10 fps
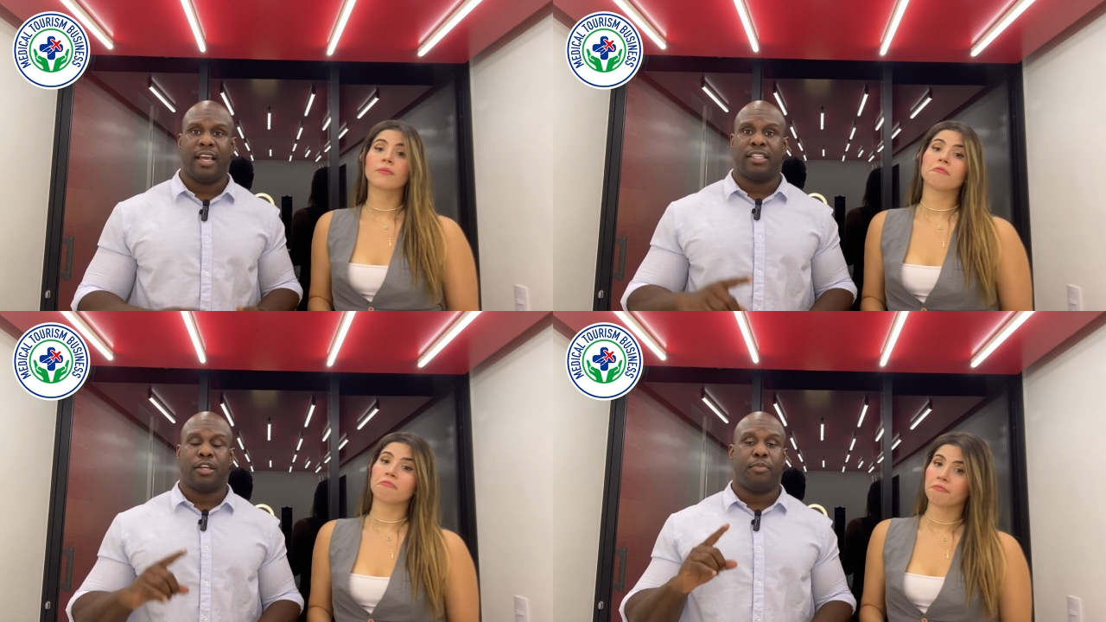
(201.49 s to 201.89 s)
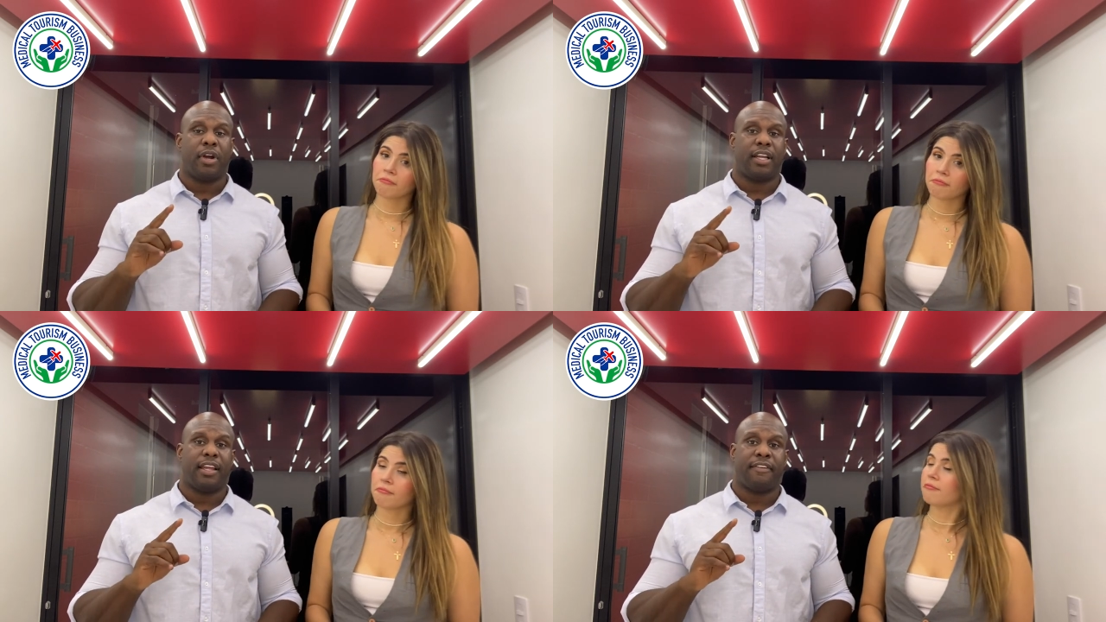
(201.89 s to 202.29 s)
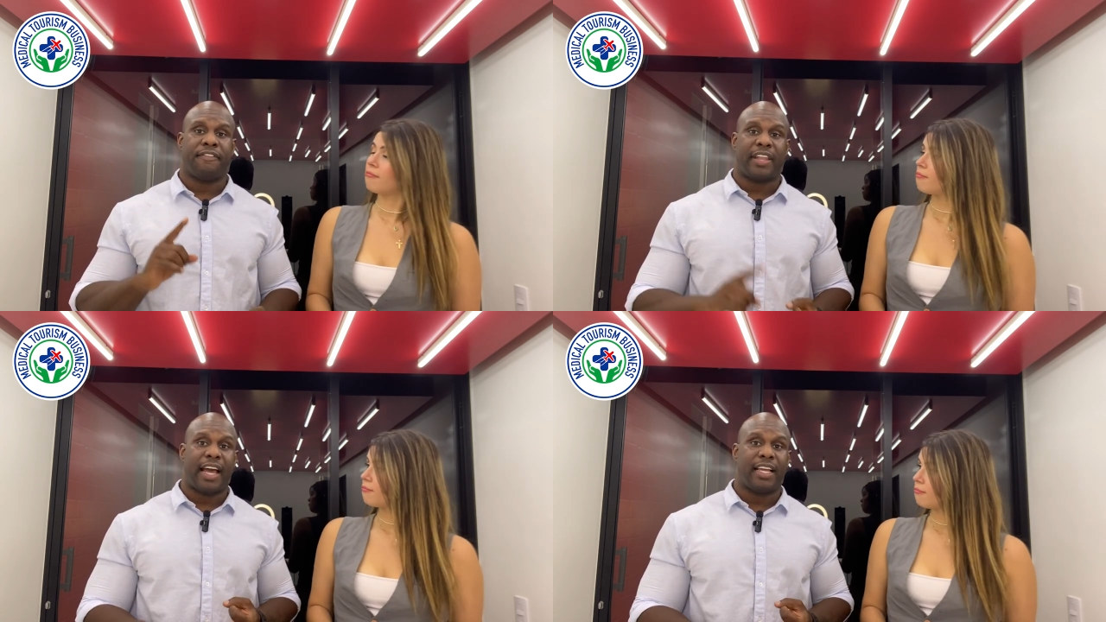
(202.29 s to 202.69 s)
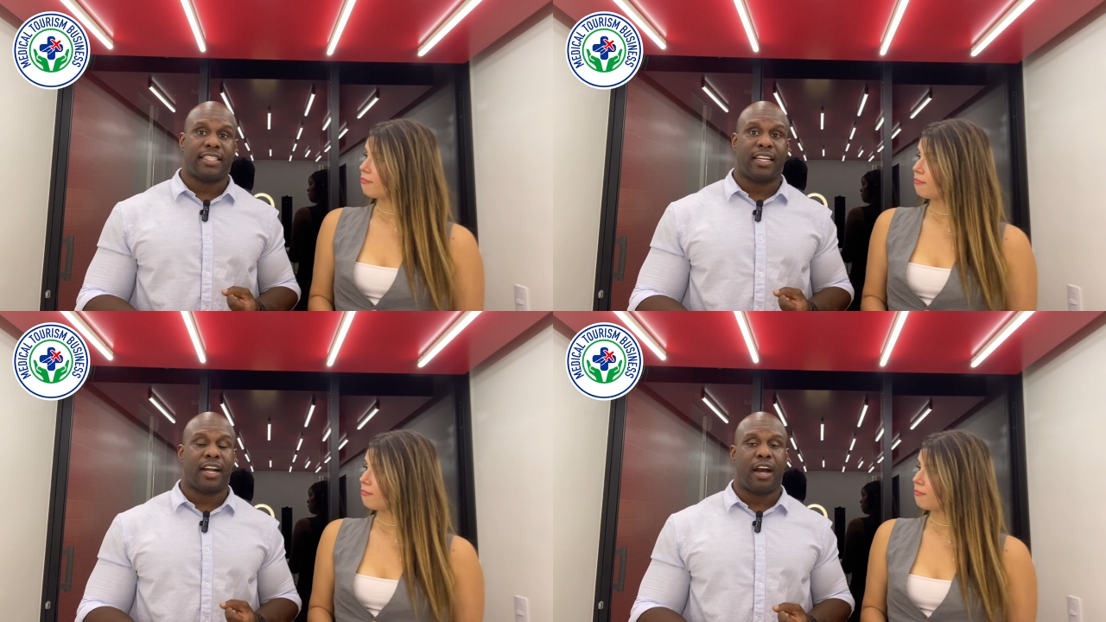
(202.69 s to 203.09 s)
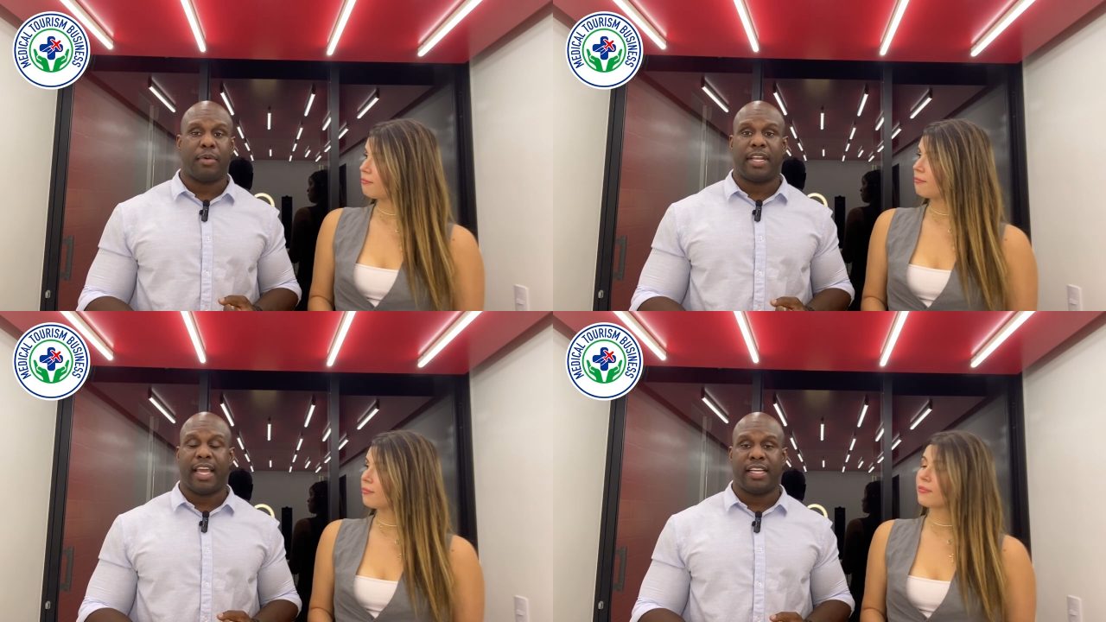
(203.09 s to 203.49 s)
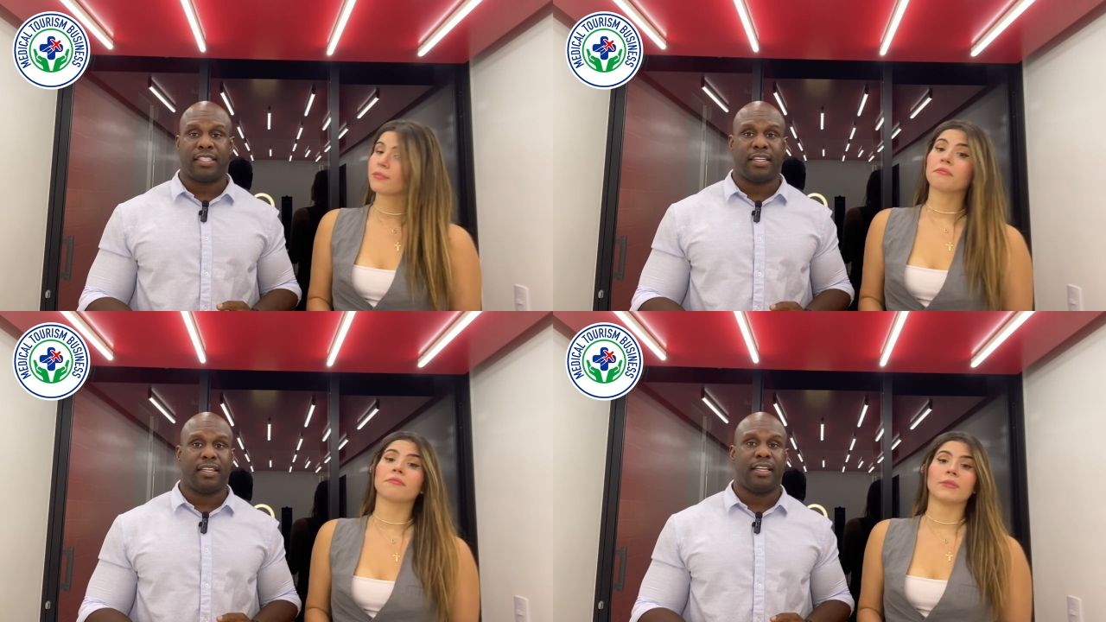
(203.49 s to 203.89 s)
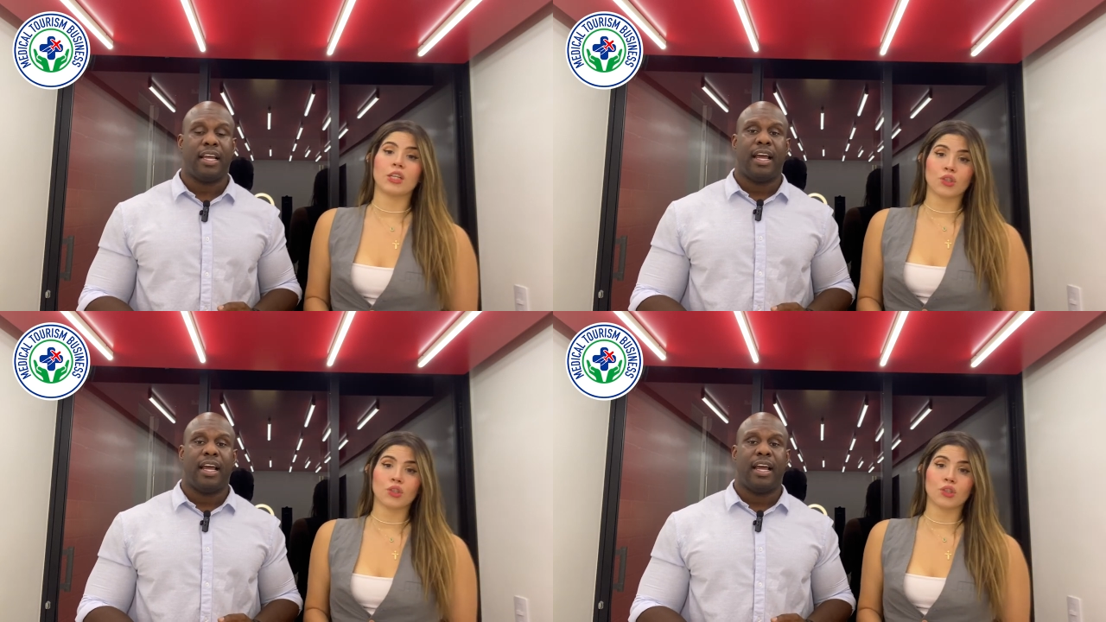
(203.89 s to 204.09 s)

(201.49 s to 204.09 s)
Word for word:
Speaker 1: to booking their flights and accommodation.